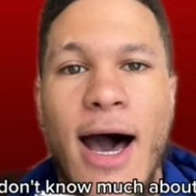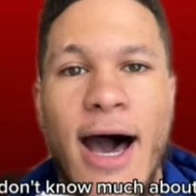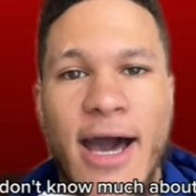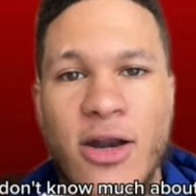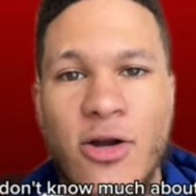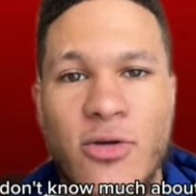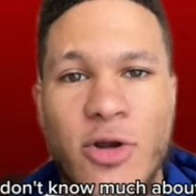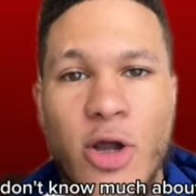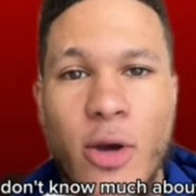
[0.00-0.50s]

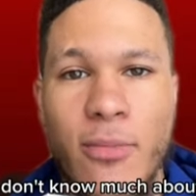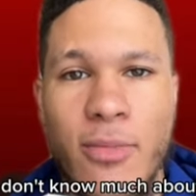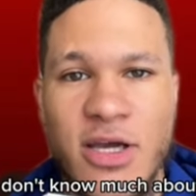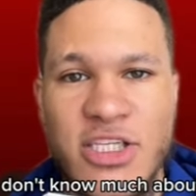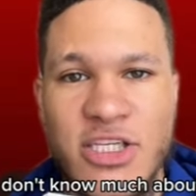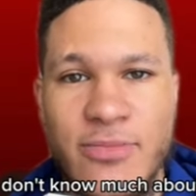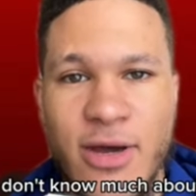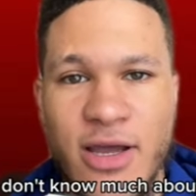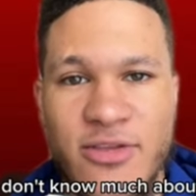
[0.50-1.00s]
don't know much
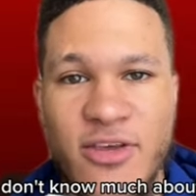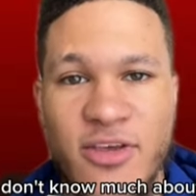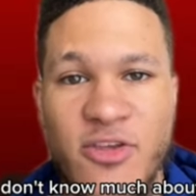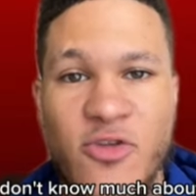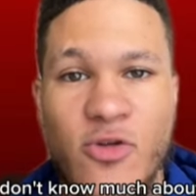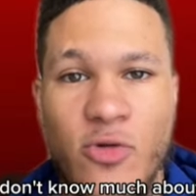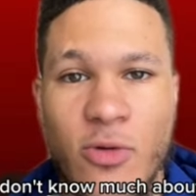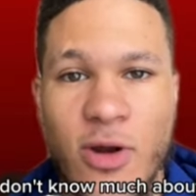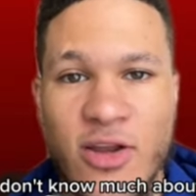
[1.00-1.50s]
about this
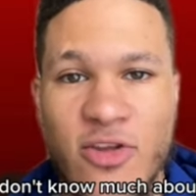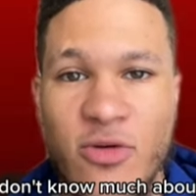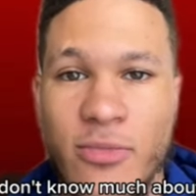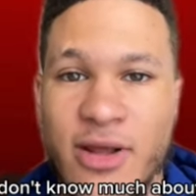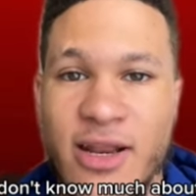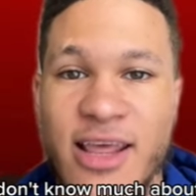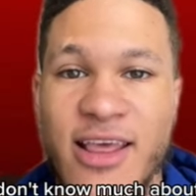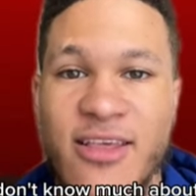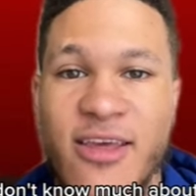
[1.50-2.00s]
director, but
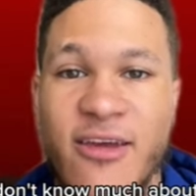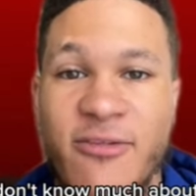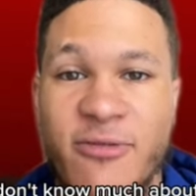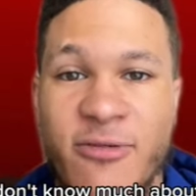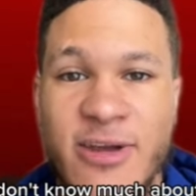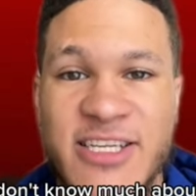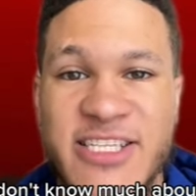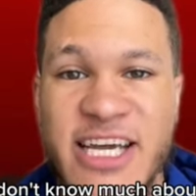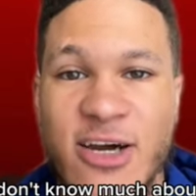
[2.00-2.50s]
he is a
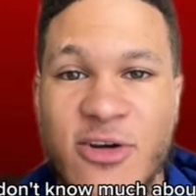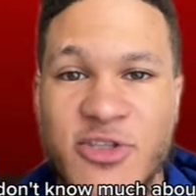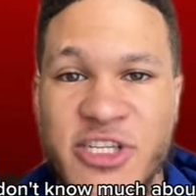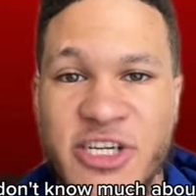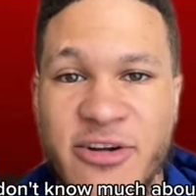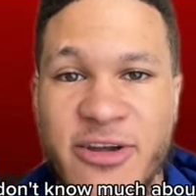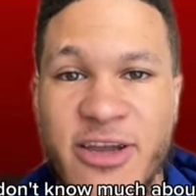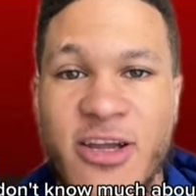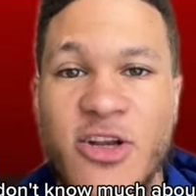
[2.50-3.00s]

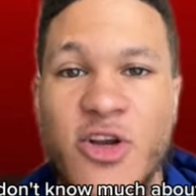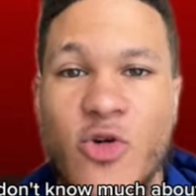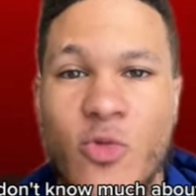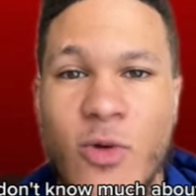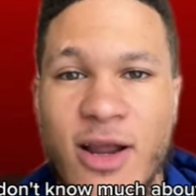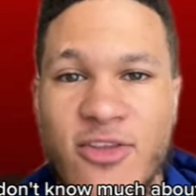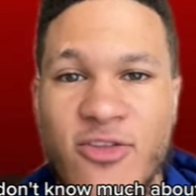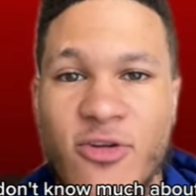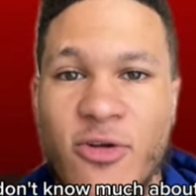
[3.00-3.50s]
French-Algerian
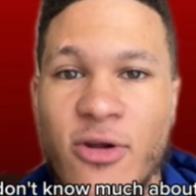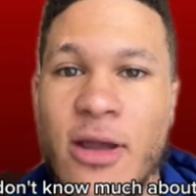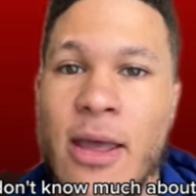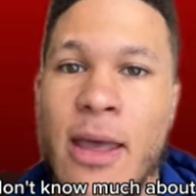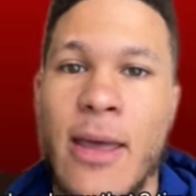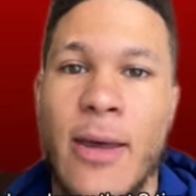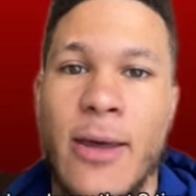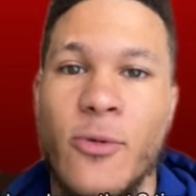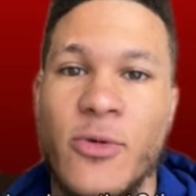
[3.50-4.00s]
director,
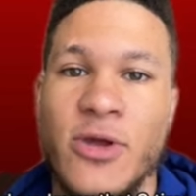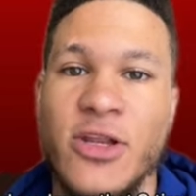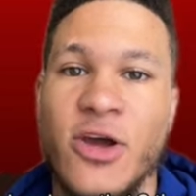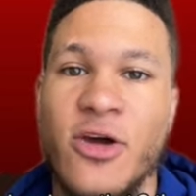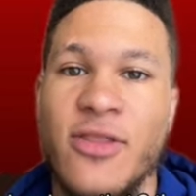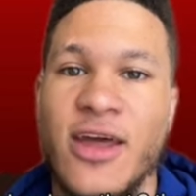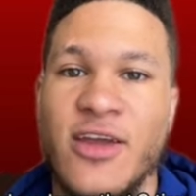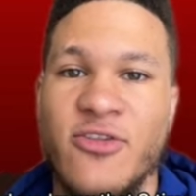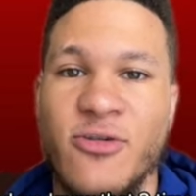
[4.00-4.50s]
and we know
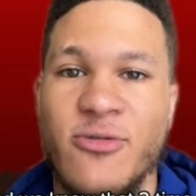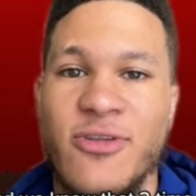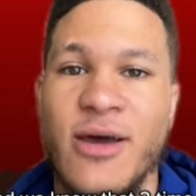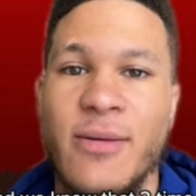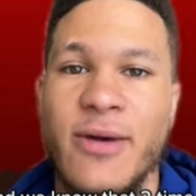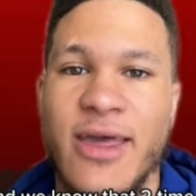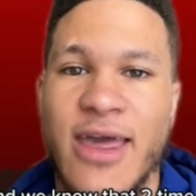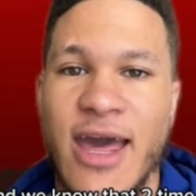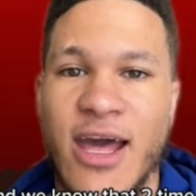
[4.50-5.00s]
that two-time
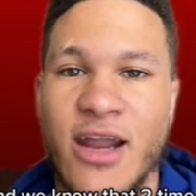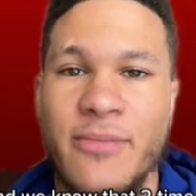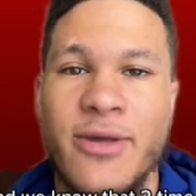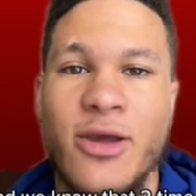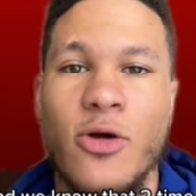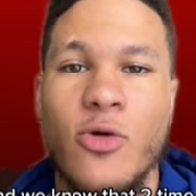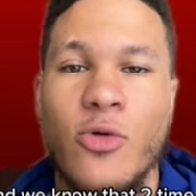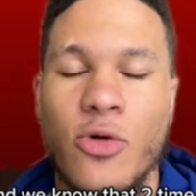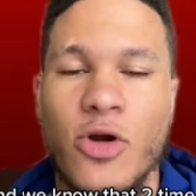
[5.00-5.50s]
Academy
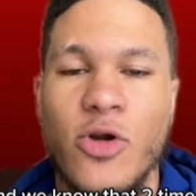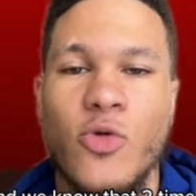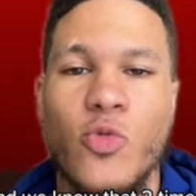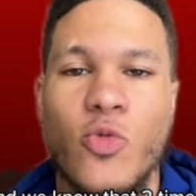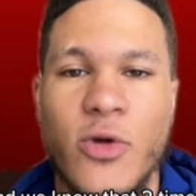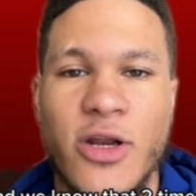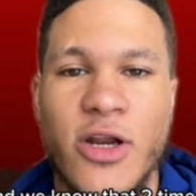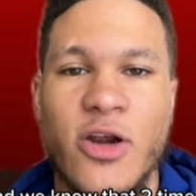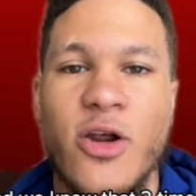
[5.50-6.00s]
Award
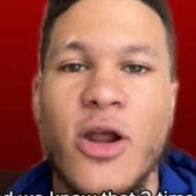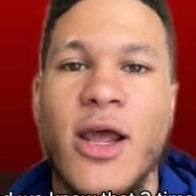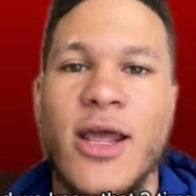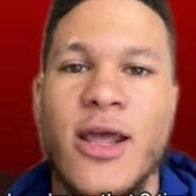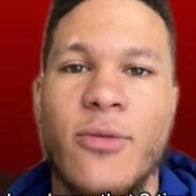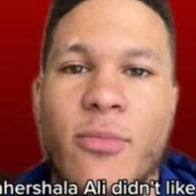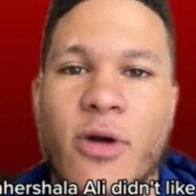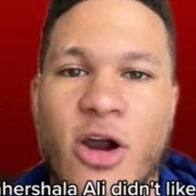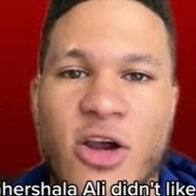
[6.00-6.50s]
winner
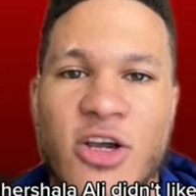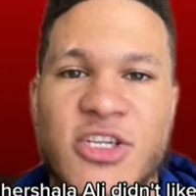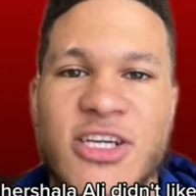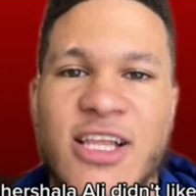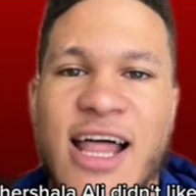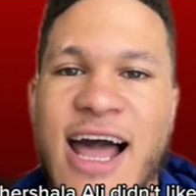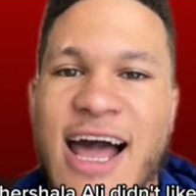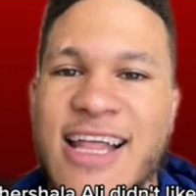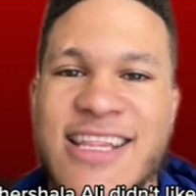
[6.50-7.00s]

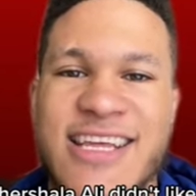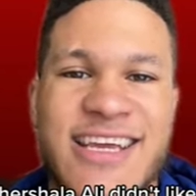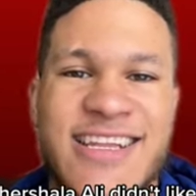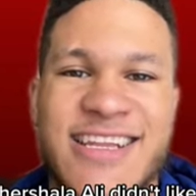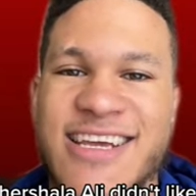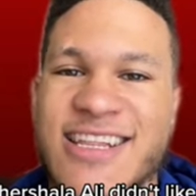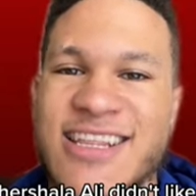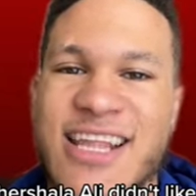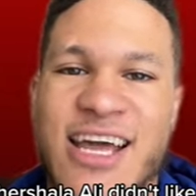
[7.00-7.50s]
Mahershala Ali
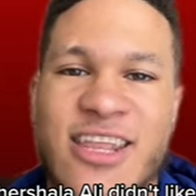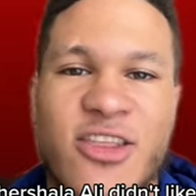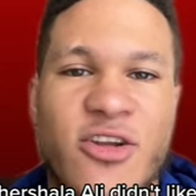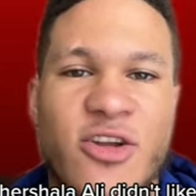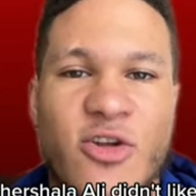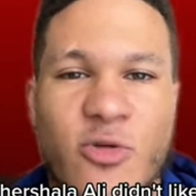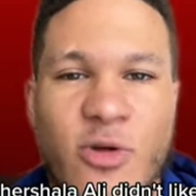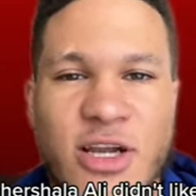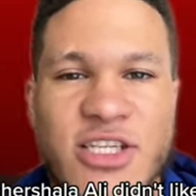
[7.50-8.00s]
didn't like the
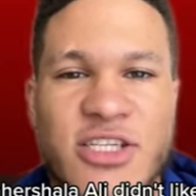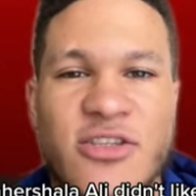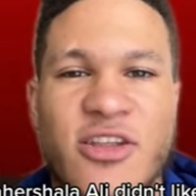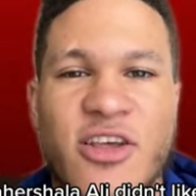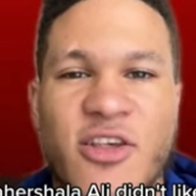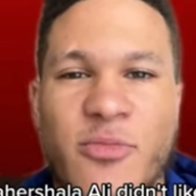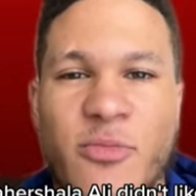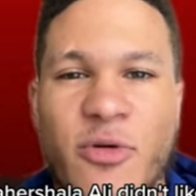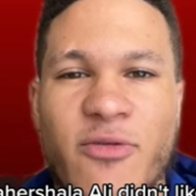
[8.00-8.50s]
direction
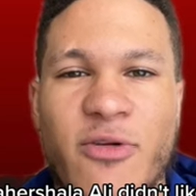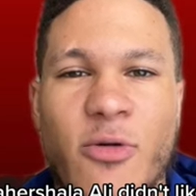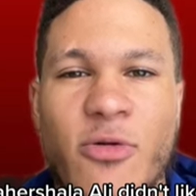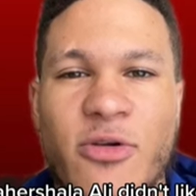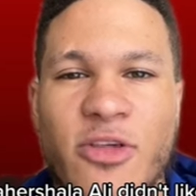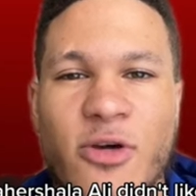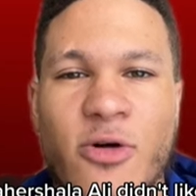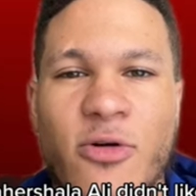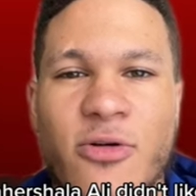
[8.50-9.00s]
this movie
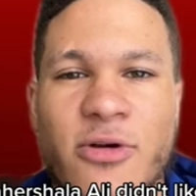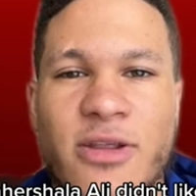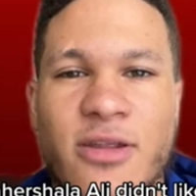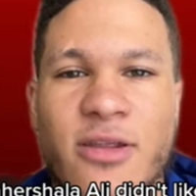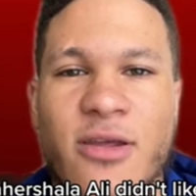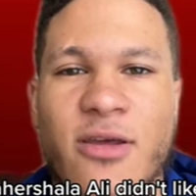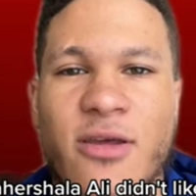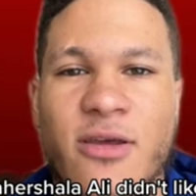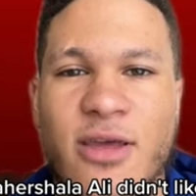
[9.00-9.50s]
was going
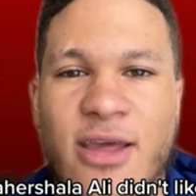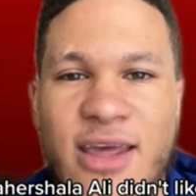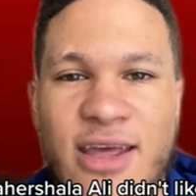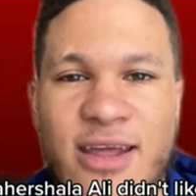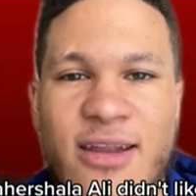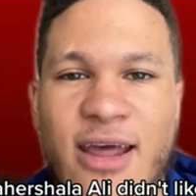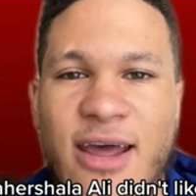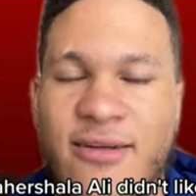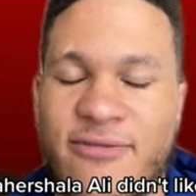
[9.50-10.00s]

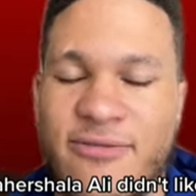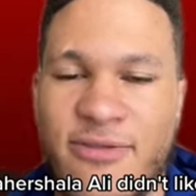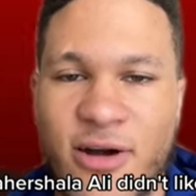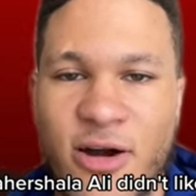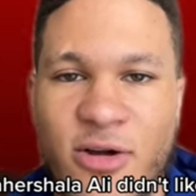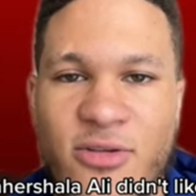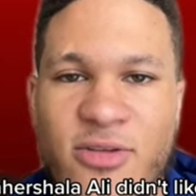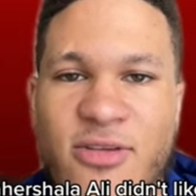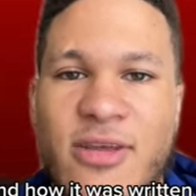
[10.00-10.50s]
in at
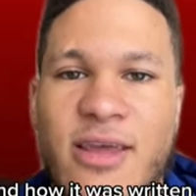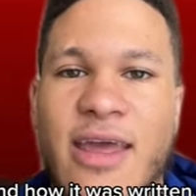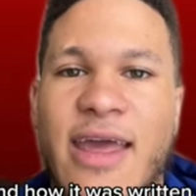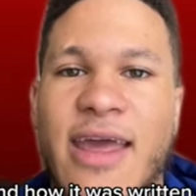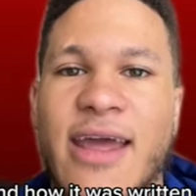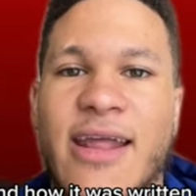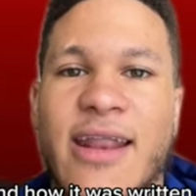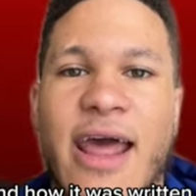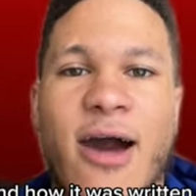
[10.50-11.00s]
first,
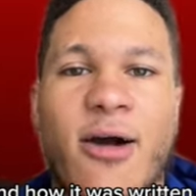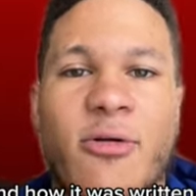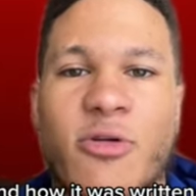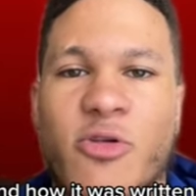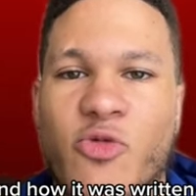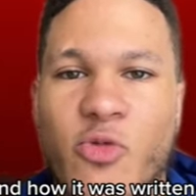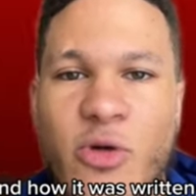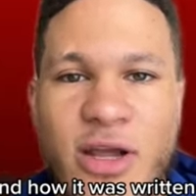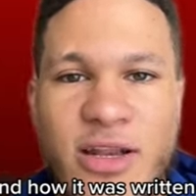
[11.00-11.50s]
and how it
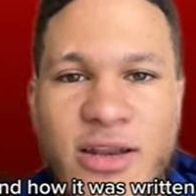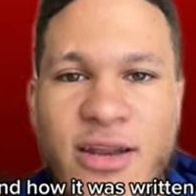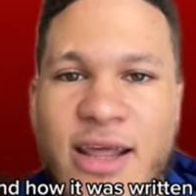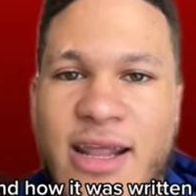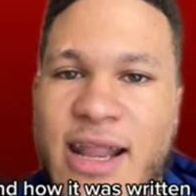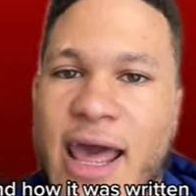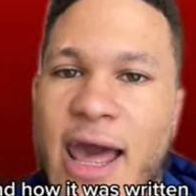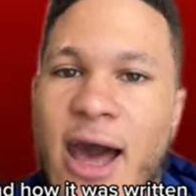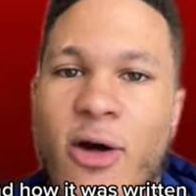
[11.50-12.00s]
was written
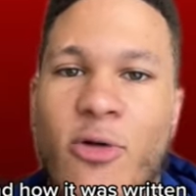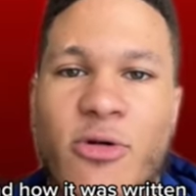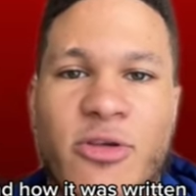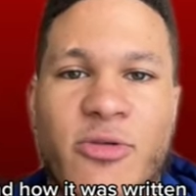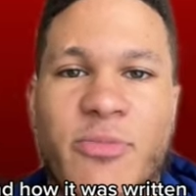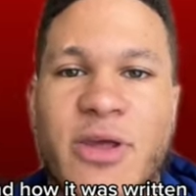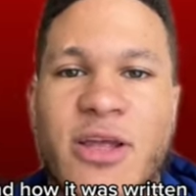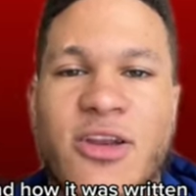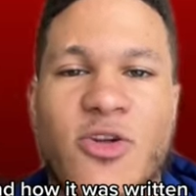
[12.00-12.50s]
and how it was
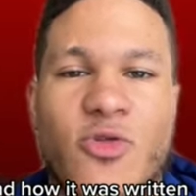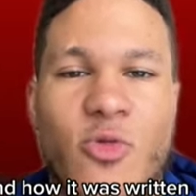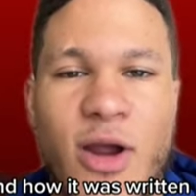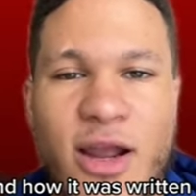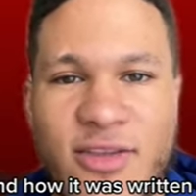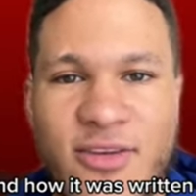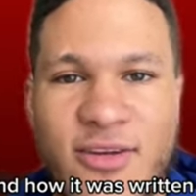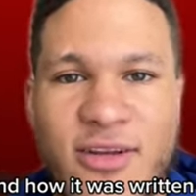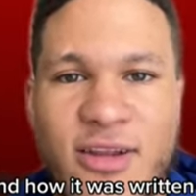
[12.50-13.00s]
being
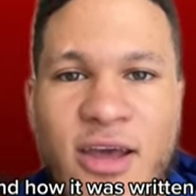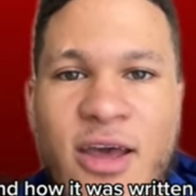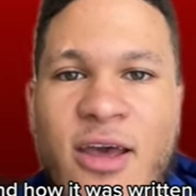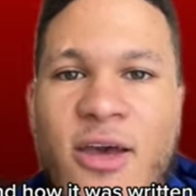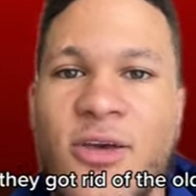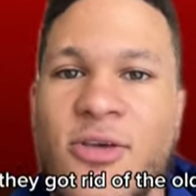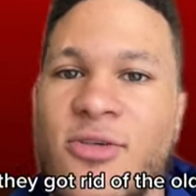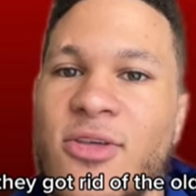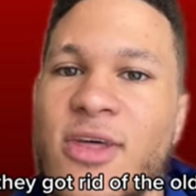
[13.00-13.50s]
directed.
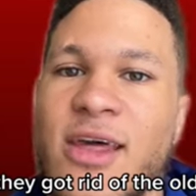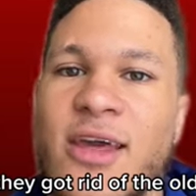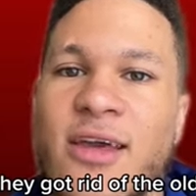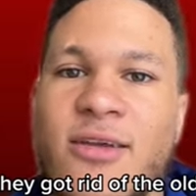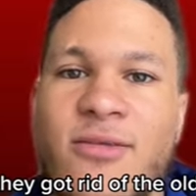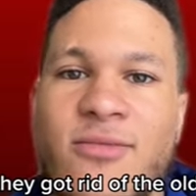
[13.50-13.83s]
So they